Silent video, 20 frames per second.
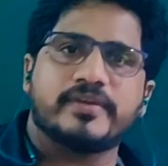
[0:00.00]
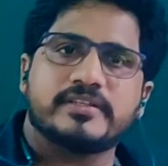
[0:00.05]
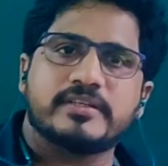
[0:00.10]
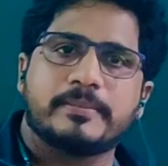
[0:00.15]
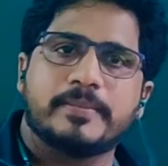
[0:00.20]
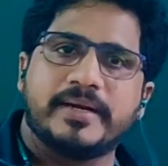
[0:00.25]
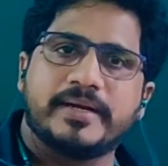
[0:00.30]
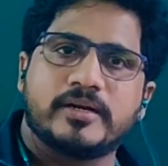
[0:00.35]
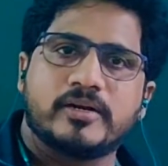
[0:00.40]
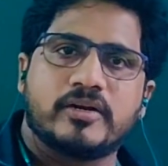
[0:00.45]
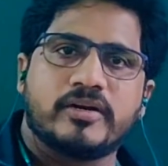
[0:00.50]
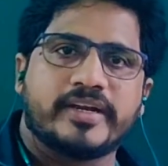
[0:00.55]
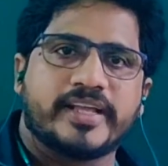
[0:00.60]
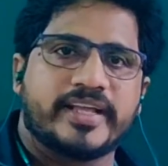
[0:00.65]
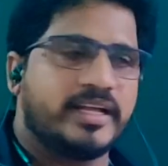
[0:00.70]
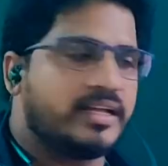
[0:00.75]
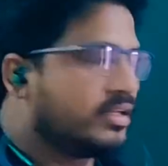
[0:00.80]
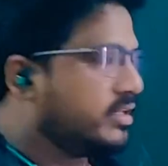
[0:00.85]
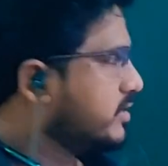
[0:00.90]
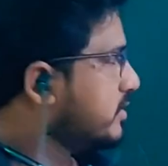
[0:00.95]
for the blood
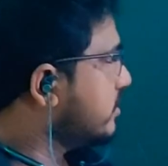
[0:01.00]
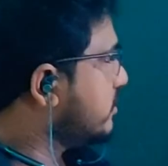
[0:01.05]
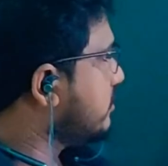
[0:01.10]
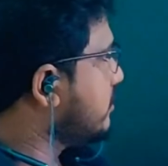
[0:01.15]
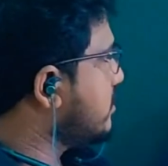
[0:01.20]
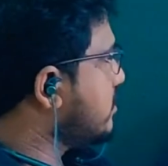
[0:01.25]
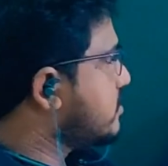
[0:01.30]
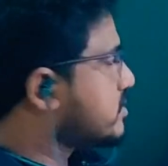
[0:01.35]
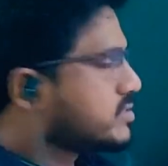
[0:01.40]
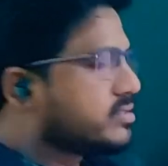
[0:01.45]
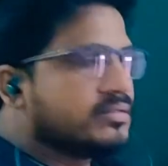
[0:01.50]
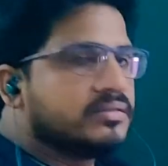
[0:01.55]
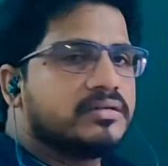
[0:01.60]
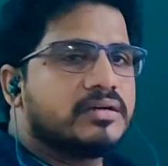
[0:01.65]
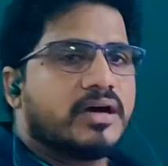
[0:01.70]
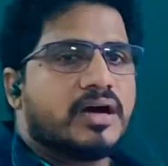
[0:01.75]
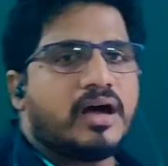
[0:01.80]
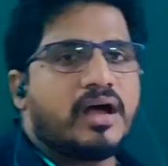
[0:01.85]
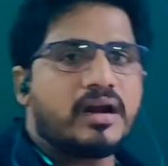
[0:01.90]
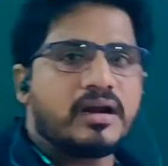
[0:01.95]
clotting, these
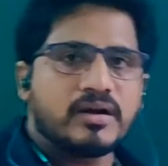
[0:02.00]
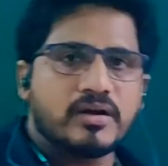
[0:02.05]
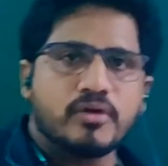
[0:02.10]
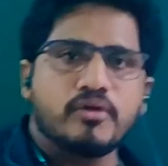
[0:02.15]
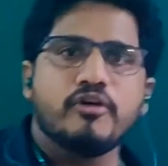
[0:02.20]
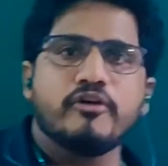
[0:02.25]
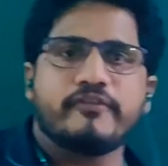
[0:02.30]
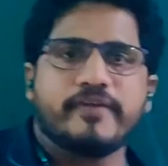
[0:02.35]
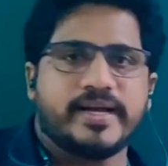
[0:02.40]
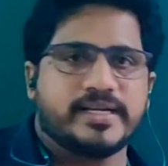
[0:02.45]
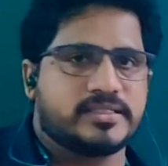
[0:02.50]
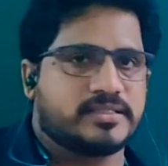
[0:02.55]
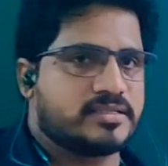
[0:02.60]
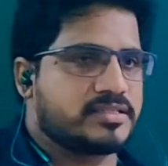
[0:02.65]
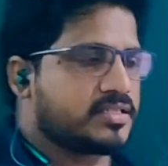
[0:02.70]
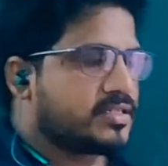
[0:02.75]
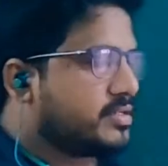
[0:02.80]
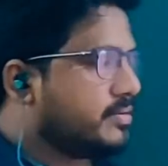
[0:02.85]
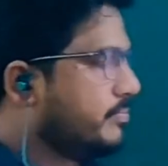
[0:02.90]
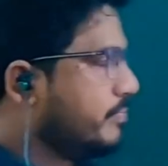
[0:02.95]
two are
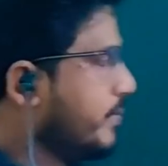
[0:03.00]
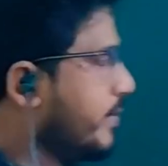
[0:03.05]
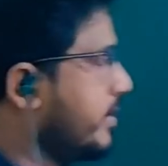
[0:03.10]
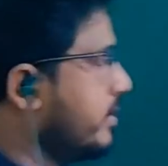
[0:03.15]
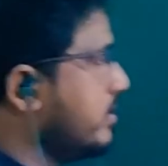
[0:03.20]
cofactors.